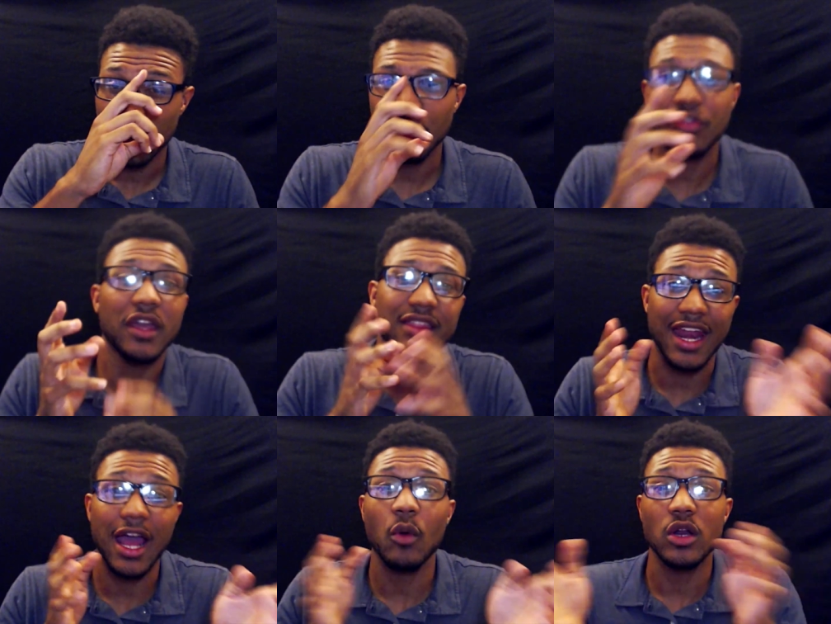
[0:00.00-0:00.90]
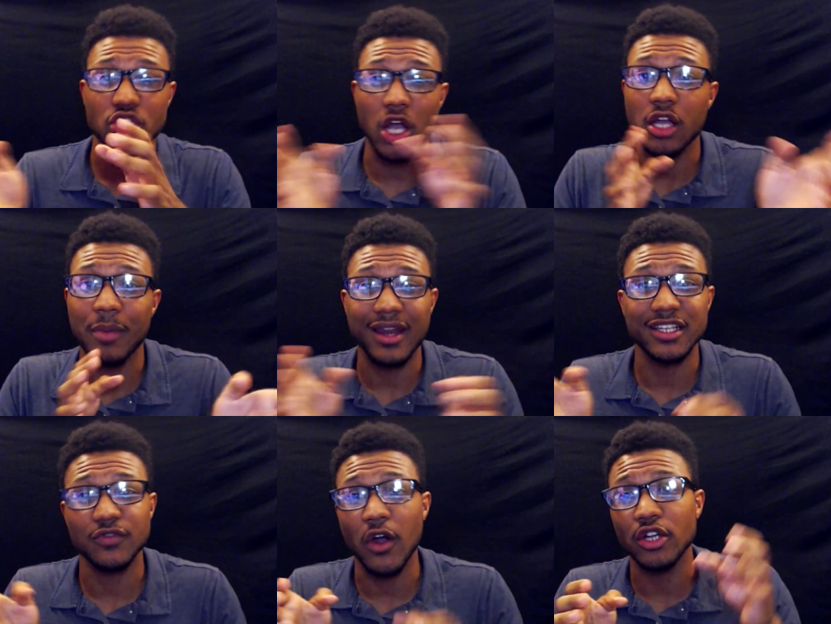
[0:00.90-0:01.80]
thing that I want to talk about
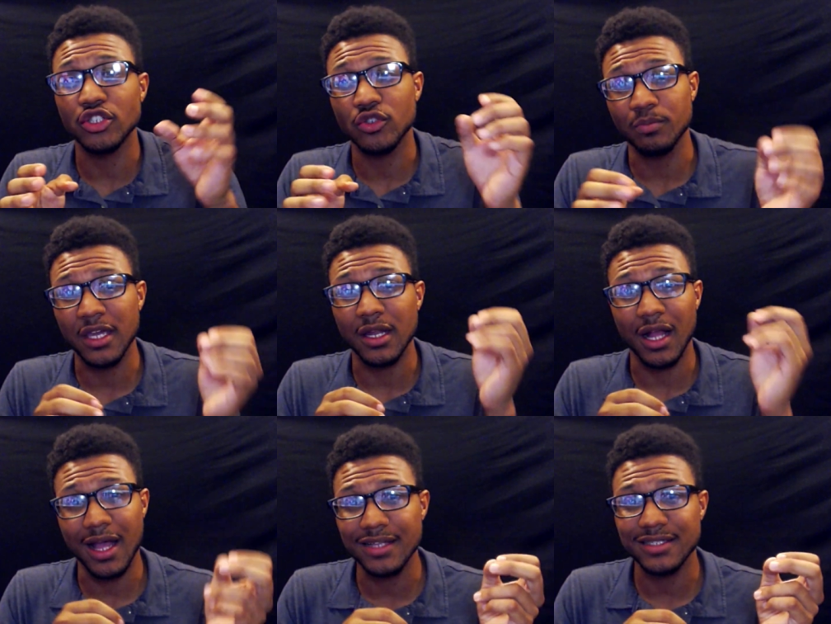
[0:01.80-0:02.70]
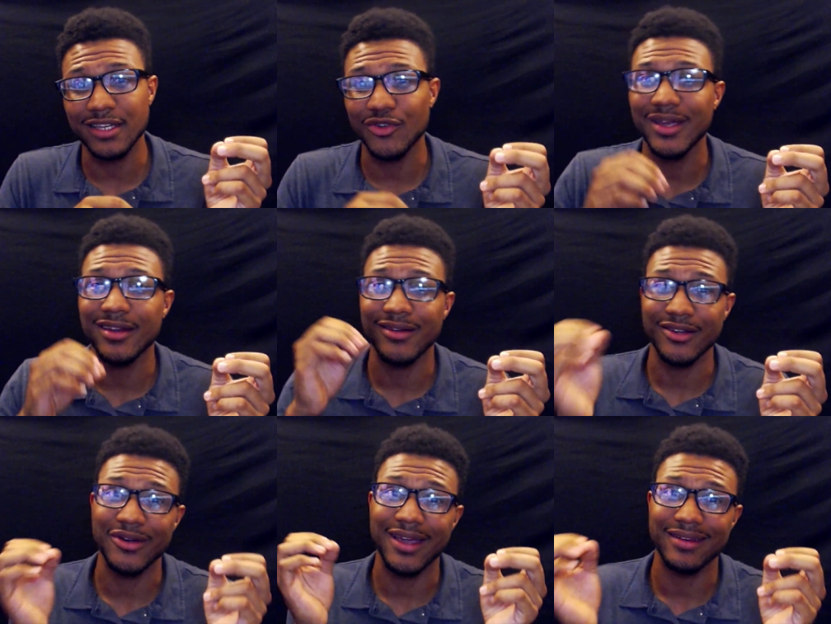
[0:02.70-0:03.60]
as far as being a content creator and
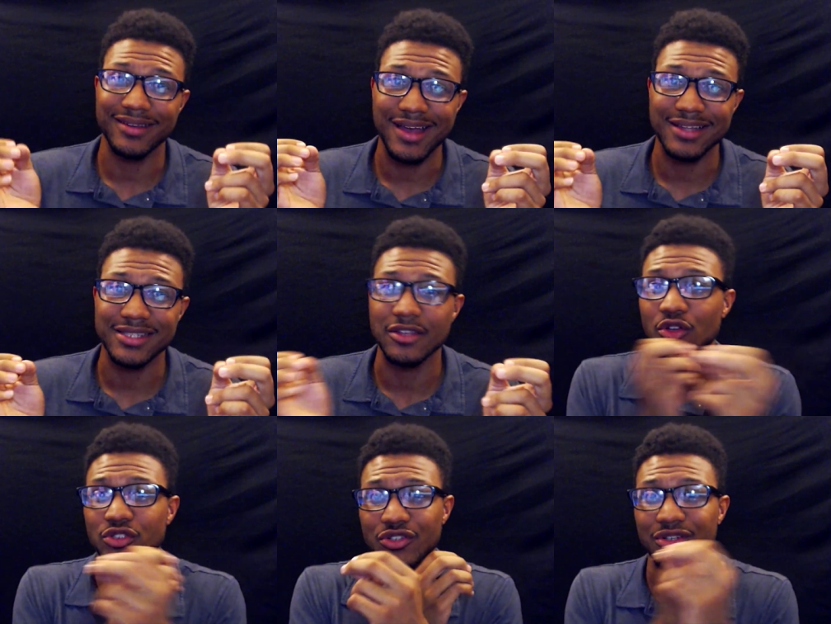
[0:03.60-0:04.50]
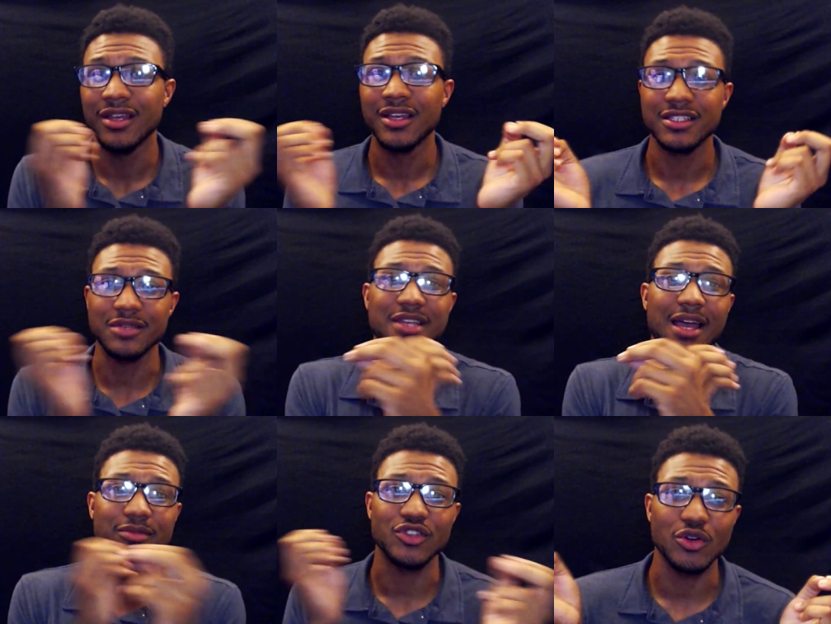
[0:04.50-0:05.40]
creating content. Those are
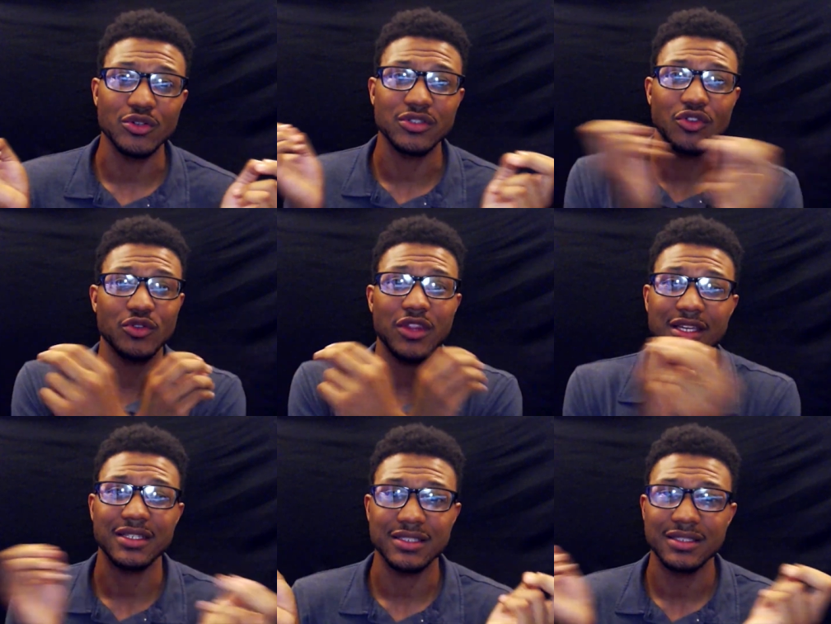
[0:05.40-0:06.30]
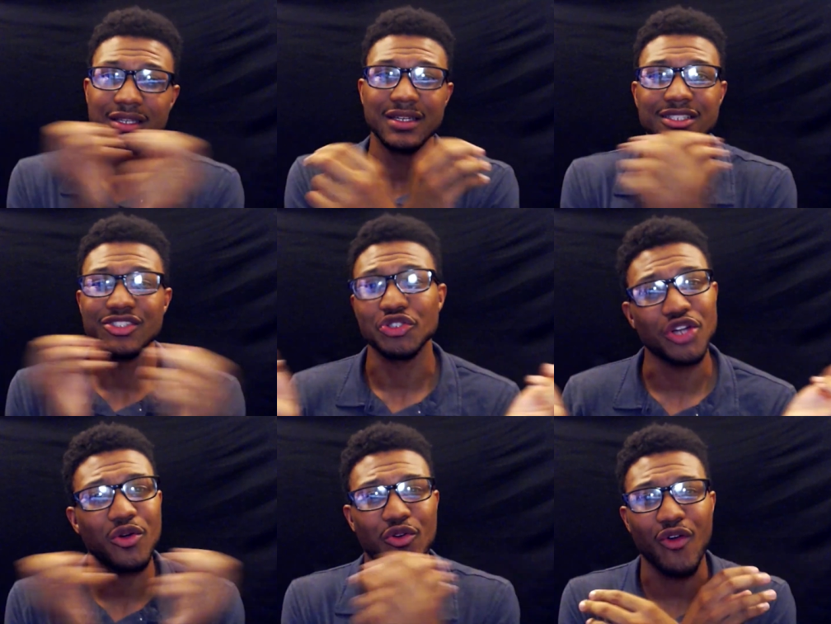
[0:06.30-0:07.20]
sometimes those things just
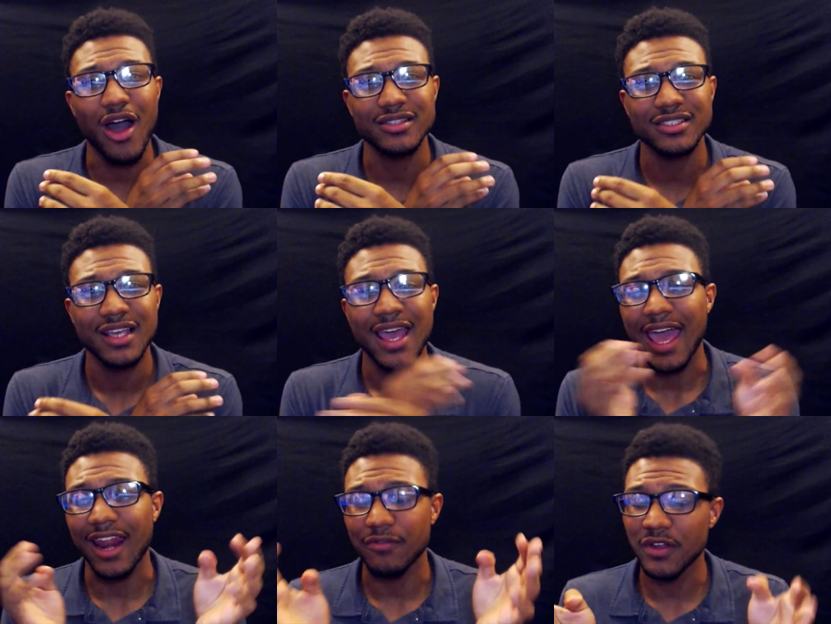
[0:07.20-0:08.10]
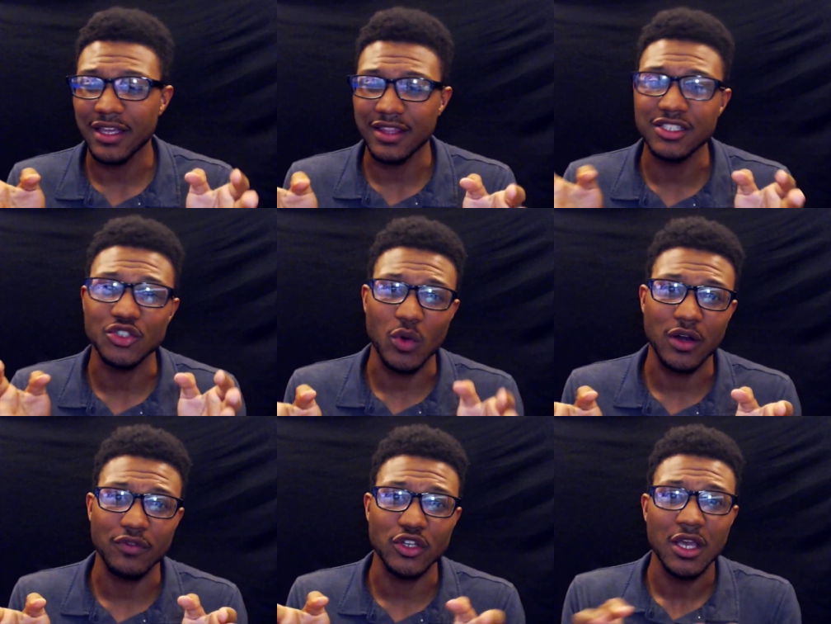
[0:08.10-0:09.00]
don't cross, and I feel like this is one
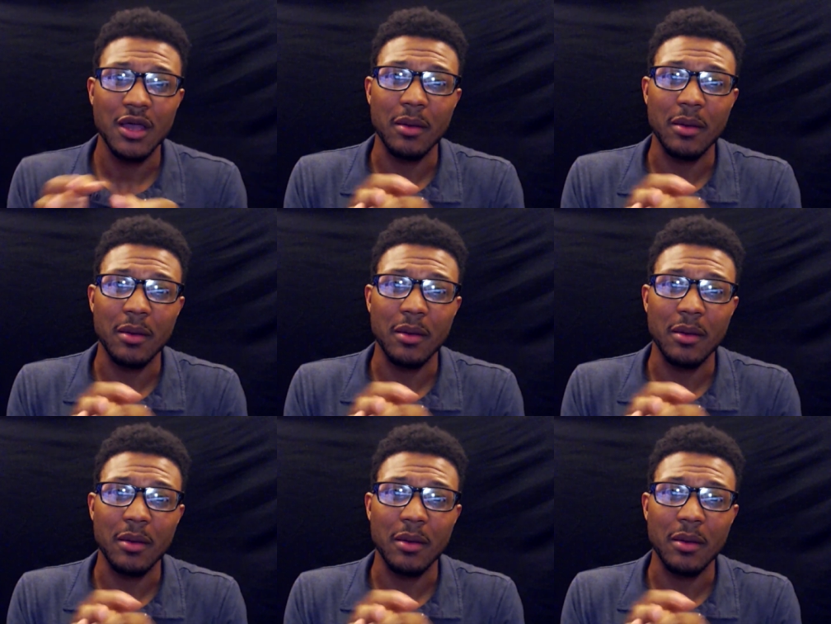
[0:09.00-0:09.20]
of those